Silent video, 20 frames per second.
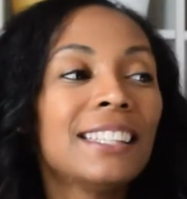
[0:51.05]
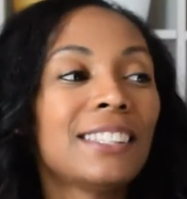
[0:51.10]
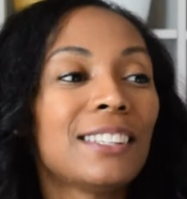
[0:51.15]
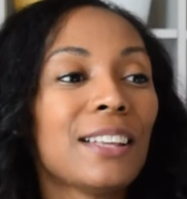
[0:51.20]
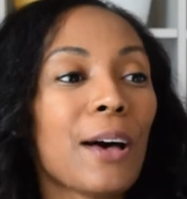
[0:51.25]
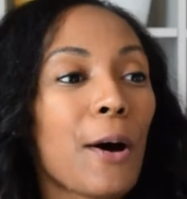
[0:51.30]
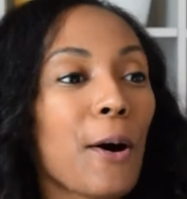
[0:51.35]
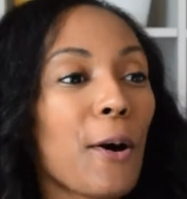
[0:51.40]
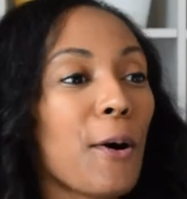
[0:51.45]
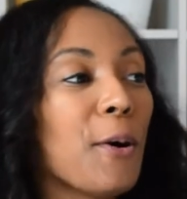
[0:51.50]

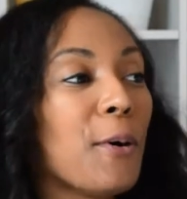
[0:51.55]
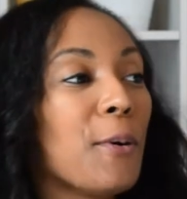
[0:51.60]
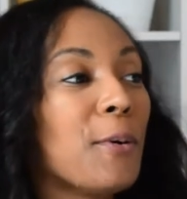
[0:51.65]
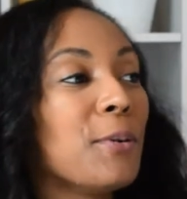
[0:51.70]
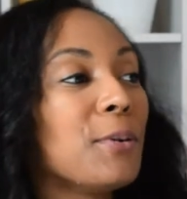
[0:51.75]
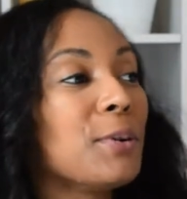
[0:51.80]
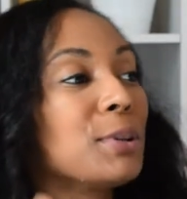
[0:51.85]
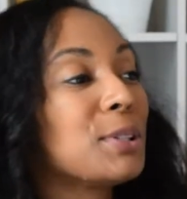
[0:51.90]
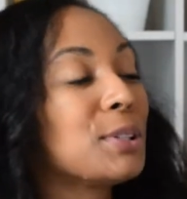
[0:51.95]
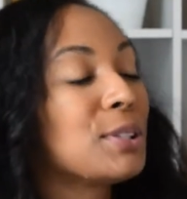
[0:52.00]
So
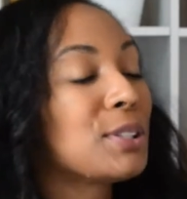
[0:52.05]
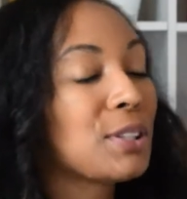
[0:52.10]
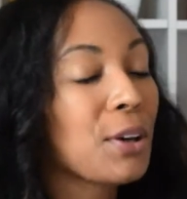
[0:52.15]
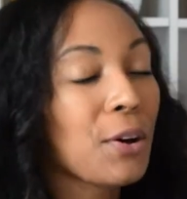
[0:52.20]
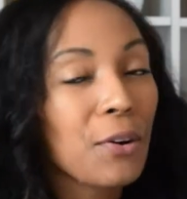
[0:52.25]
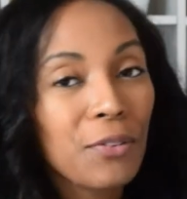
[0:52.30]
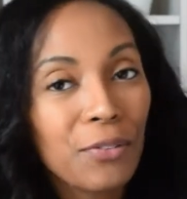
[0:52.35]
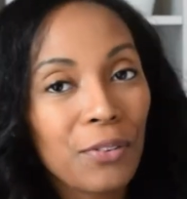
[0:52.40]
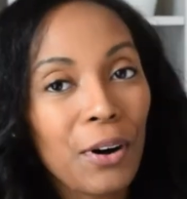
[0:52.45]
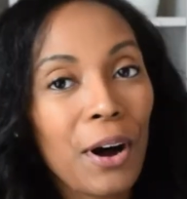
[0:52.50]

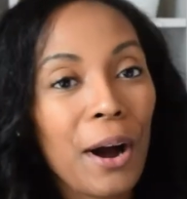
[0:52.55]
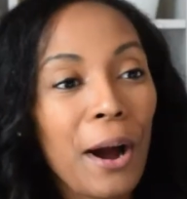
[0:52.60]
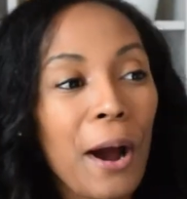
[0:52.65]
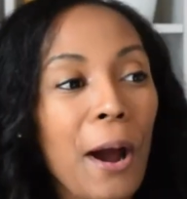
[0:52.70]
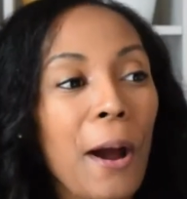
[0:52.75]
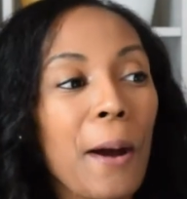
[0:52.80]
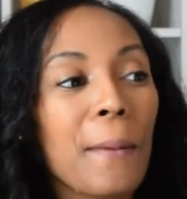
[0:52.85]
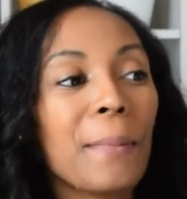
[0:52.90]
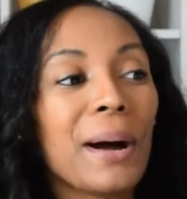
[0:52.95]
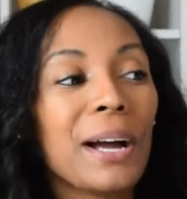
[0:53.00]

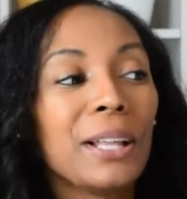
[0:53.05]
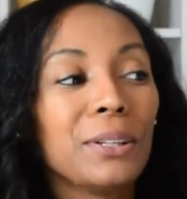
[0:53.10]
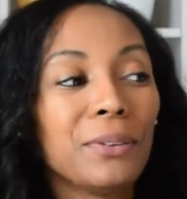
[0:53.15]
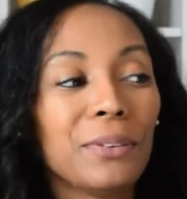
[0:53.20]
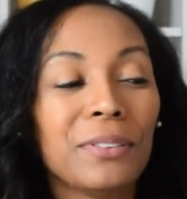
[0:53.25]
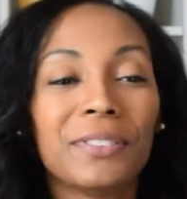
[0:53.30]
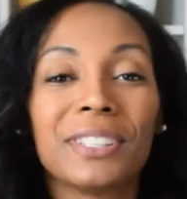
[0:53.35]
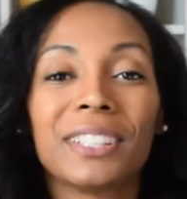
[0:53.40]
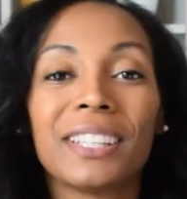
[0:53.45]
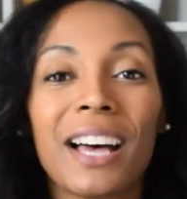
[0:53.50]
far my
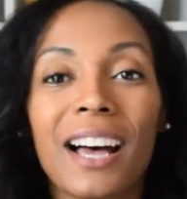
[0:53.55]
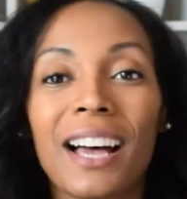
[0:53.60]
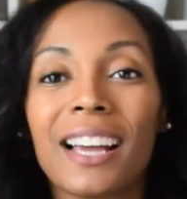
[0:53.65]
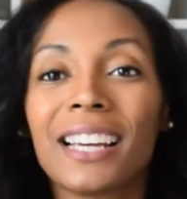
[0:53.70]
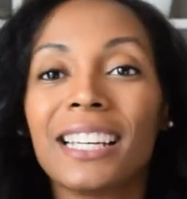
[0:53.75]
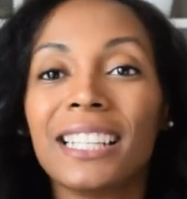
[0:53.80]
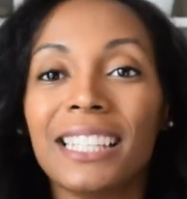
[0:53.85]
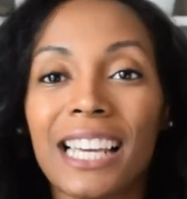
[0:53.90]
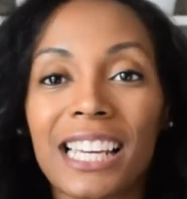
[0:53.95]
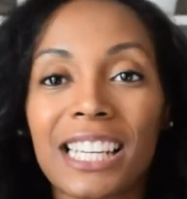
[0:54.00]
Louis
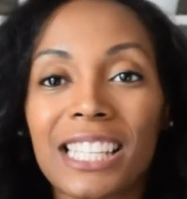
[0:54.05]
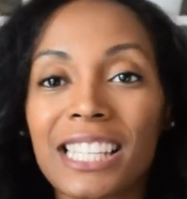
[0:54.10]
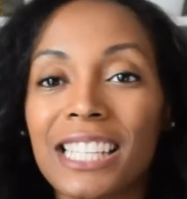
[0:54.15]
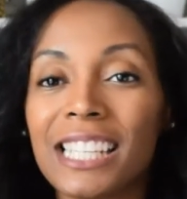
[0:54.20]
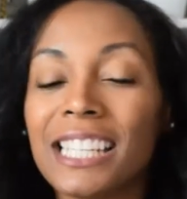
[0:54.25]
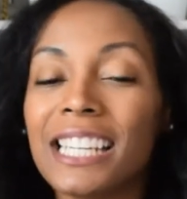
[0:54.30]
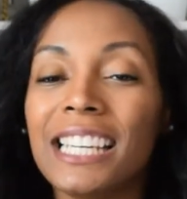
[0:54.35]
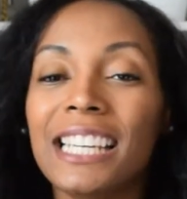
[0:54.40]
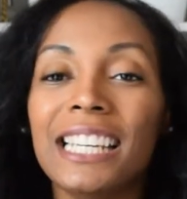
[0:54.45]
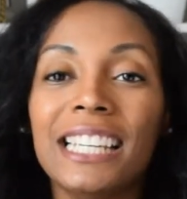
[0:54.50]
Vuitton
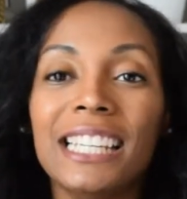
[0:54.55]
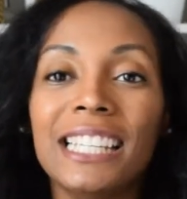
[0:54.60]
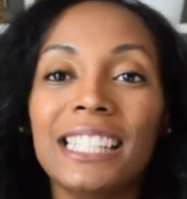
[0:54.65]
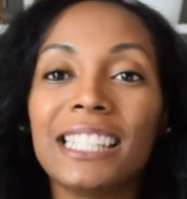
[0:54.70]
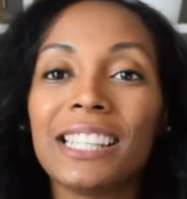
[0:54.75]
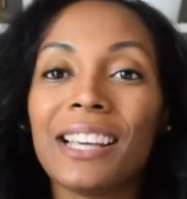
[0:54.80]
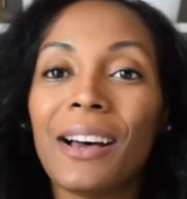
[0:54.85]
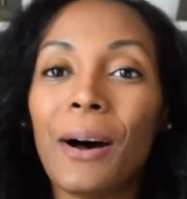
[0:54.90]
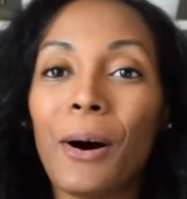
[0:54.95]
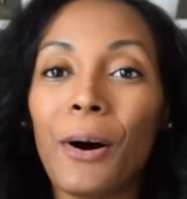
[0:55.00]
collection is
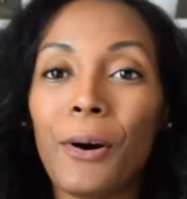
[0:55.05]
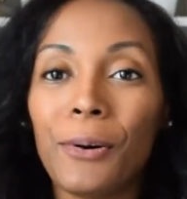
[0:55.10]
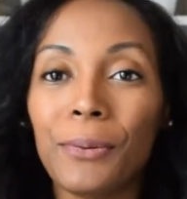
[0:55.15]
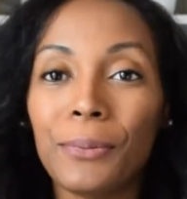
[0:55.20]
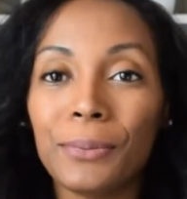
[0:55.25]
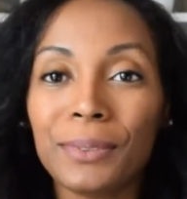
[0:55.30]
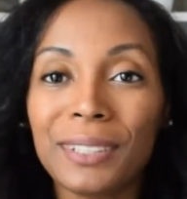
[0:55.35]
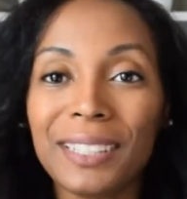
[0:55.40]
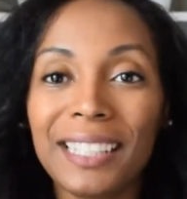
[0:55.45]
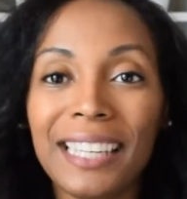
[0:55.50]

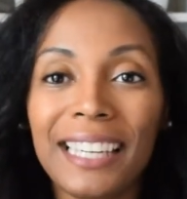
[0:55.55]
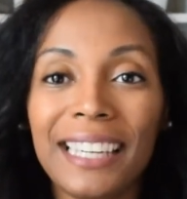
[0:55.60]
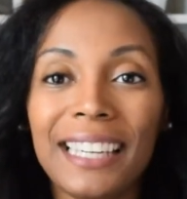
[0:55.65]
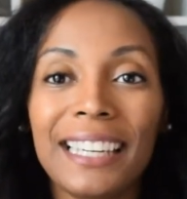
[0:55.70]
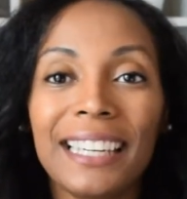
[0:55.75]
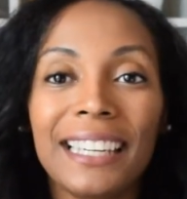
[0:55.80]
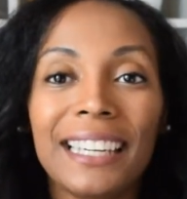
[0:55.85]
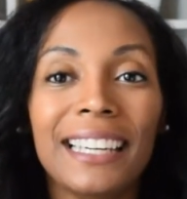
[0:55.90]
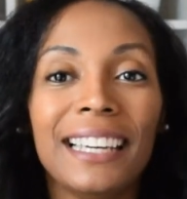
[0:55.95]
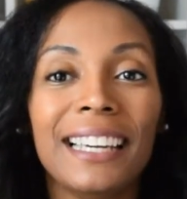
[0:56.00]

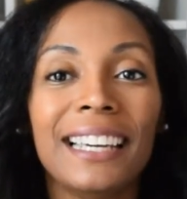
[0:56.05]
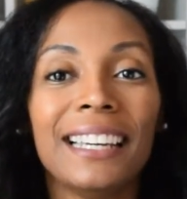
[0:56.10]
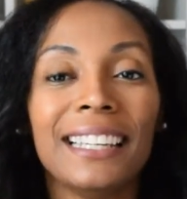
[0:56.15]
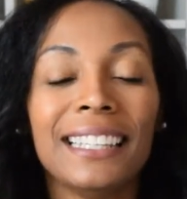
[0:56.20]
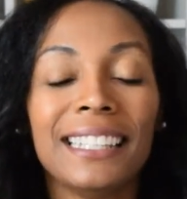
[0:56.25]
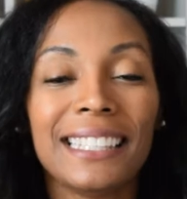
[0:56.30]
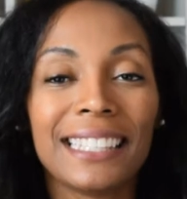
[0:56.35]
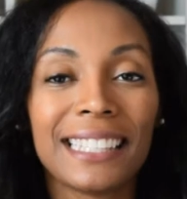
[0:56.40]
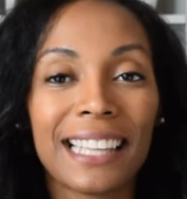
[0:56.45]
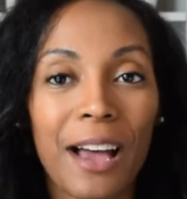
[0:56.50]
only
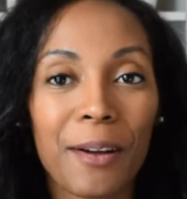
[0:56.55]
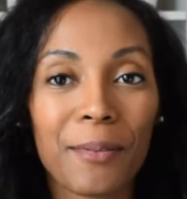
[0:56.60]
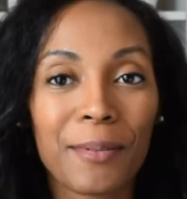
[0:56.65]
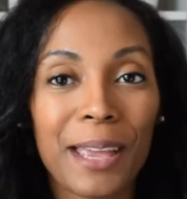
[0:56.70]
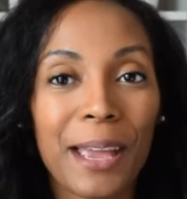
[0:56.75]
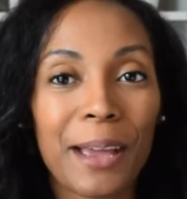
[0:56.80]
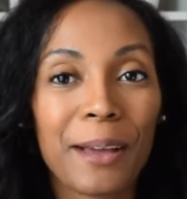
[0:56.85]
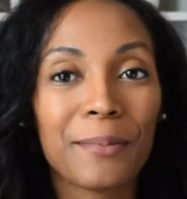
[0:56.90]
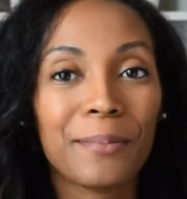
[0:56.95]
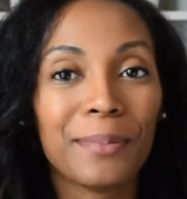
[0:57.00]

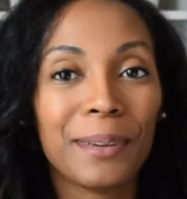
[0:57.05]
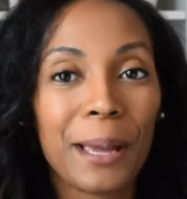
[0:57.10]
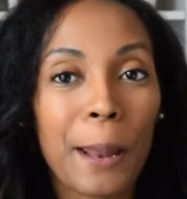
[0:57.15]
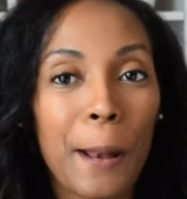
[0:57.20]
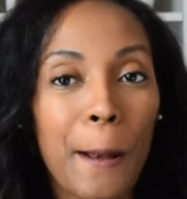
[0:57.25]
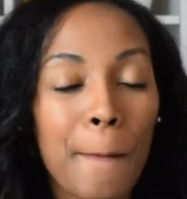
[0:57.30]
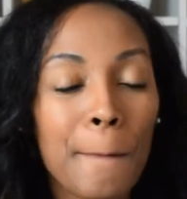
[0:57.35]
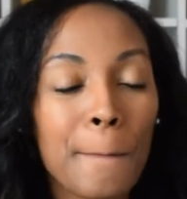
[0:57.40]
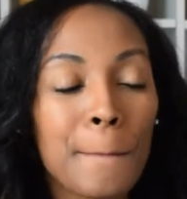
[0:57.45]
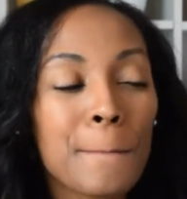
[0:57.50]
Damier
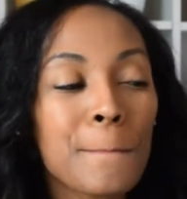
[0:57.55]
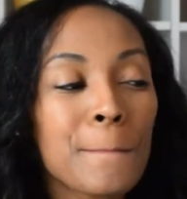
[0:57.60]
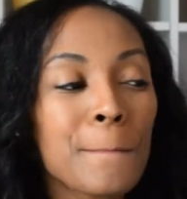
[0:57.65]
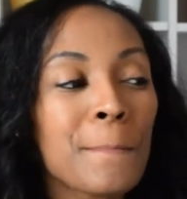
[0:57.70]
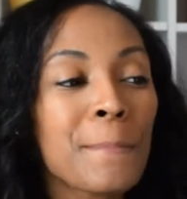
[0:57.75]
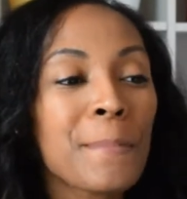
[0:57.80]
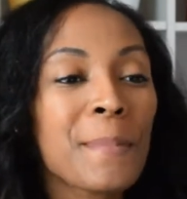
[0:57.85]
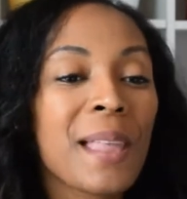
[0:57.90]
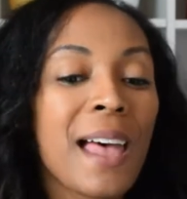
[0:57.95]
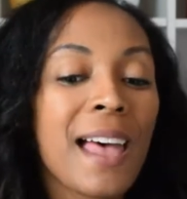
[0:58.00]
Ebene,
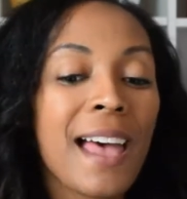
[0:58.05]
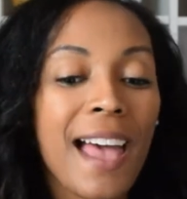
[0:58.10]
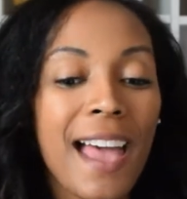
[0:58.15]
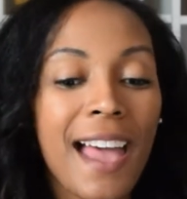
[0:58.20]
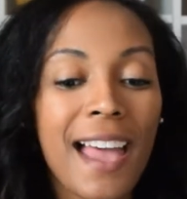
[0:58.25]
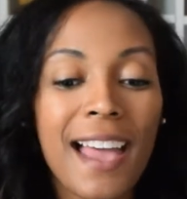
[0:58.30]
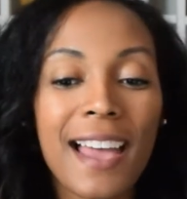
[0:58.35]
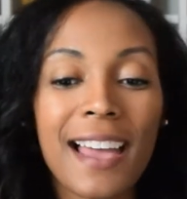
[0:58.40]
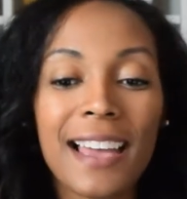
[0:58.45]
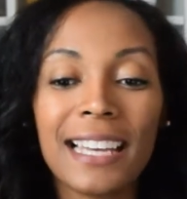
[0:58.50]

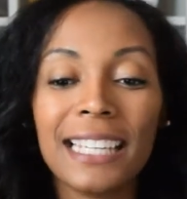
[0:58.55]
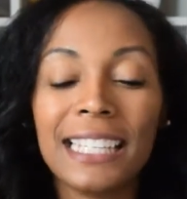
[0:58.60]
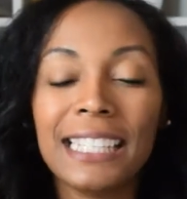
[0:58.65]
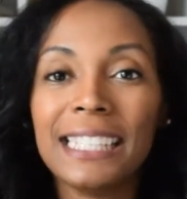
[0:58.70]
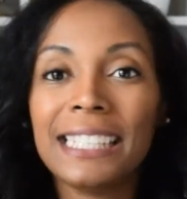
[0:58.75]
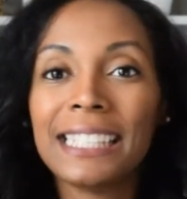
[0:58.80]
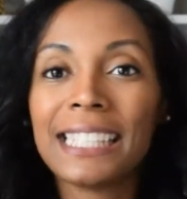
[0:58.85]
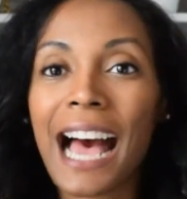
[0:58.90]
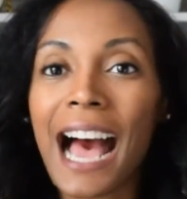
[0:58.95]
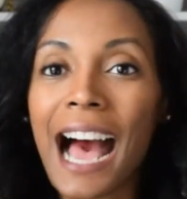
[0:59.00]

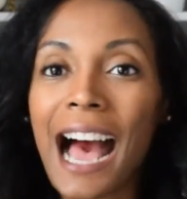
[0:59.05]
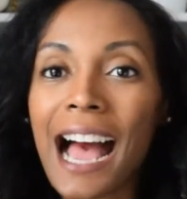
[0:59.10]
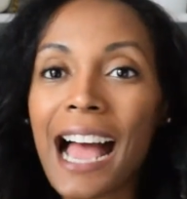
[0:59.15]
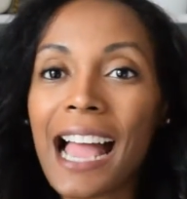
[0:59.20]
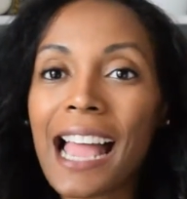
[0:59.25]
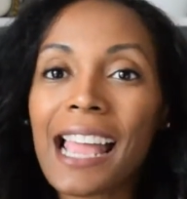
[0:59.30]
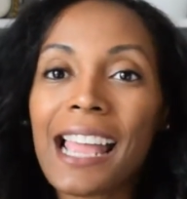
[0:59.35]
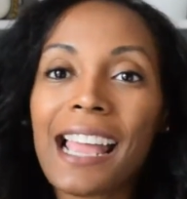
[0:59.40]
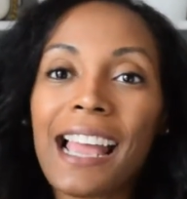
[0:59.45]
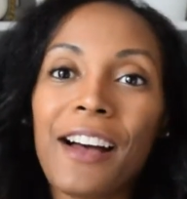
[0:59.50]
and
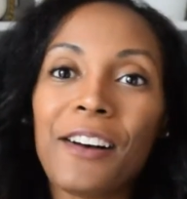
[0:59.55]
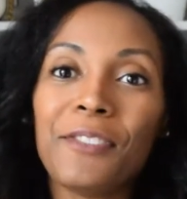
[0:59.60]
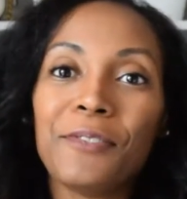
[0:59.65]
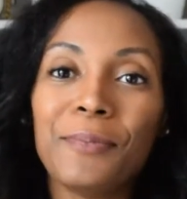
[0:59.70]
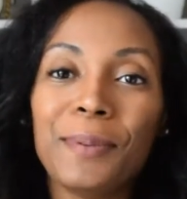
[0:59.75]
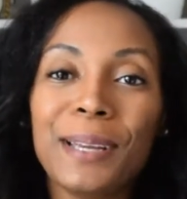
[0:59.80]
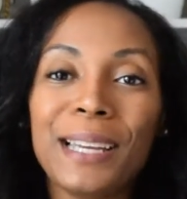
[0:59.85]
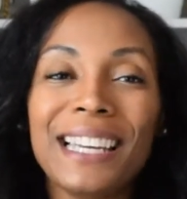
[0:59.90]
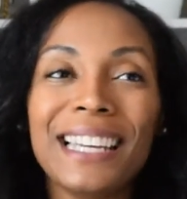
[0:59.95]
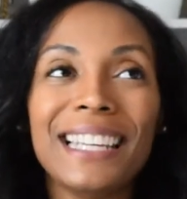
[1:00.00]
I
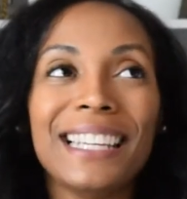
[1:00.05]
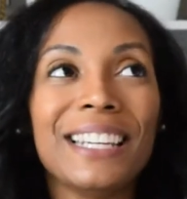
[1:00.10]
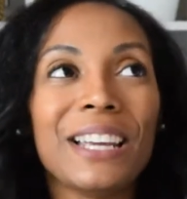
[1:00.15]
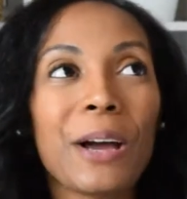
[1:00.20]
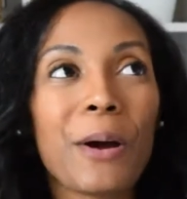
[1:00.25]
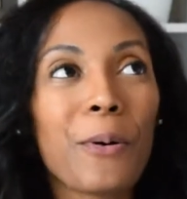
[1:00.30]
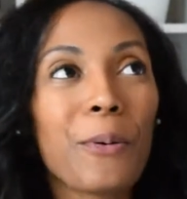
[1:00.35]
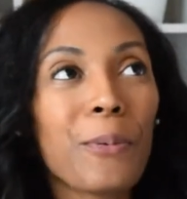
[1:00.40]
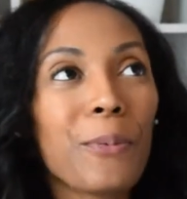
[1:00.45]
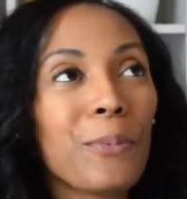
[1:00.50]
have been,
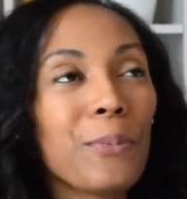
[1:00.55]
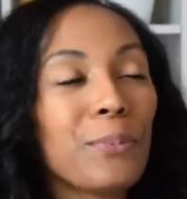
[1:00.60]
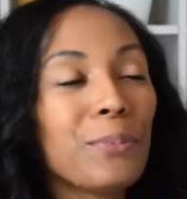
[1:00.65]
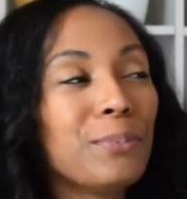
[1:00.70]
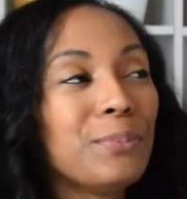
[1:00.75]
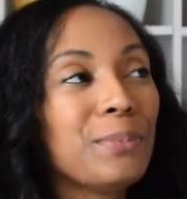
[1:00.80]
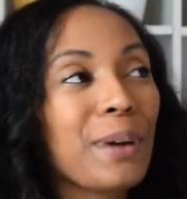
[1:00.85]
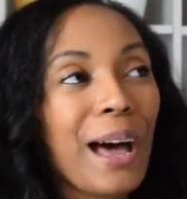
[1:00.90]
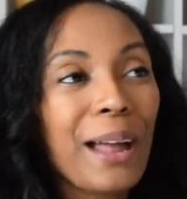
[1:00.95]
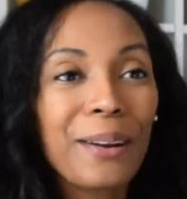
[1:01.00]

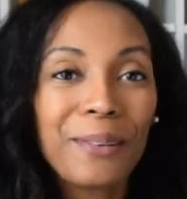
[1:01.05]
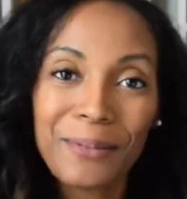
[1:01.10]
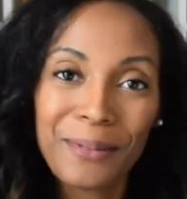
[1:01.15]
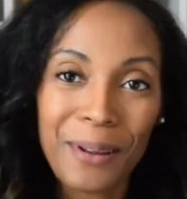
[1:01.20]
I don't